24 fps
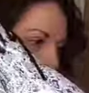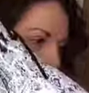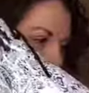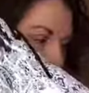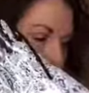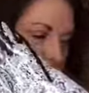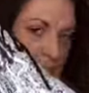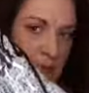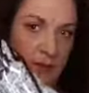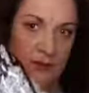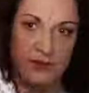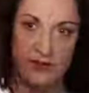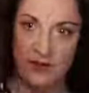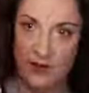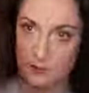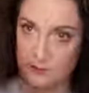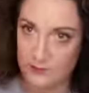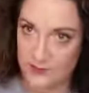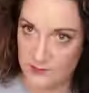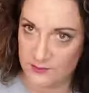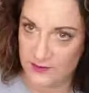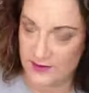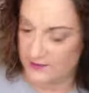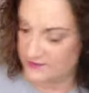pretty, but I'm
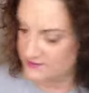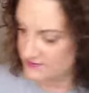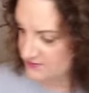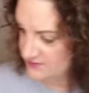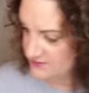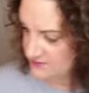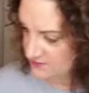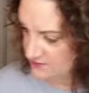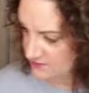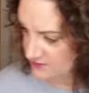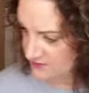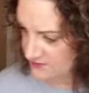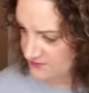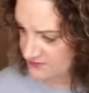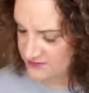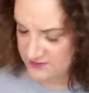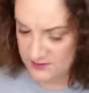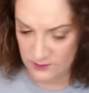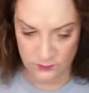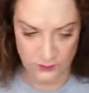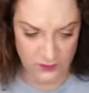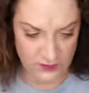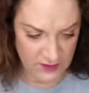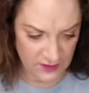going to pass this on to
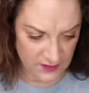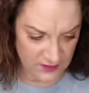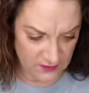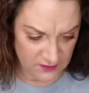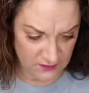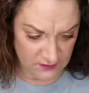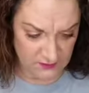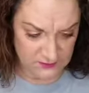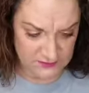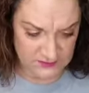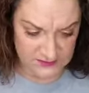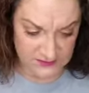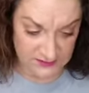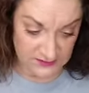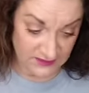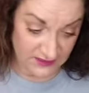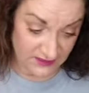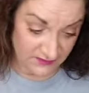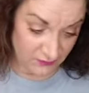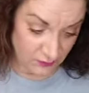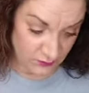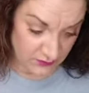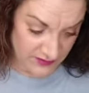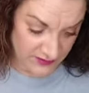someone else in a
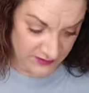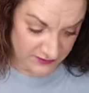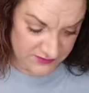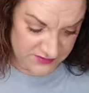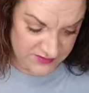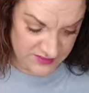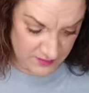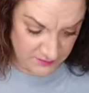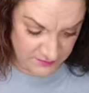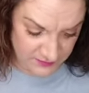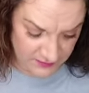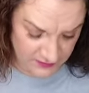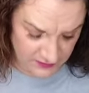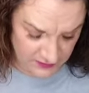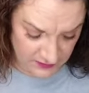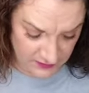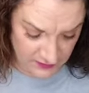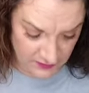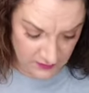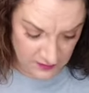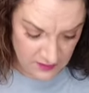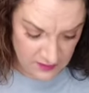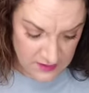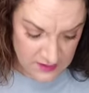giveaway or
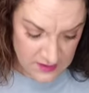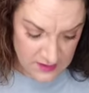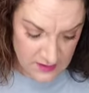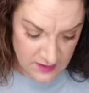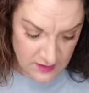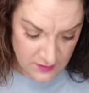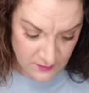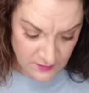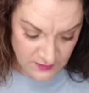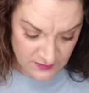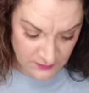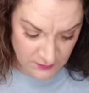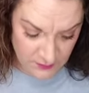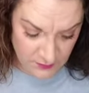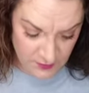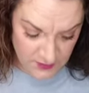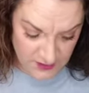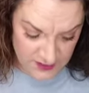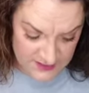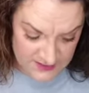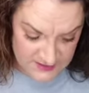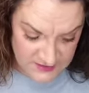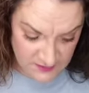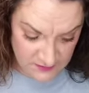something. But the
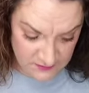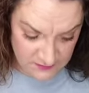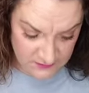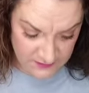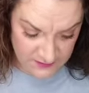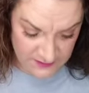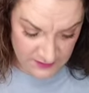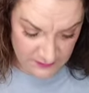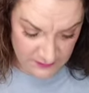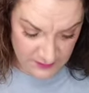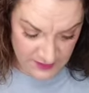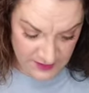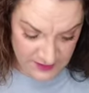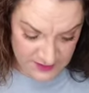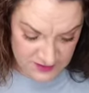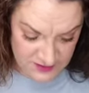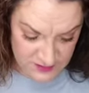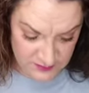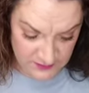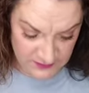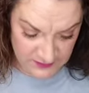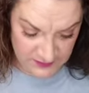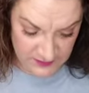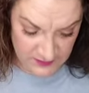price on that
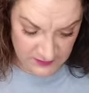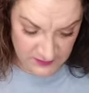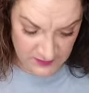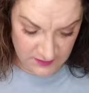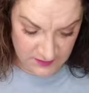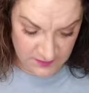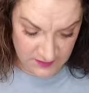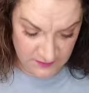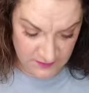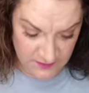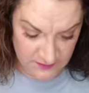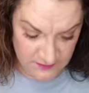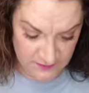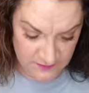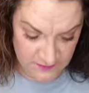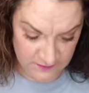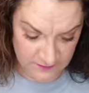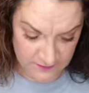pashmina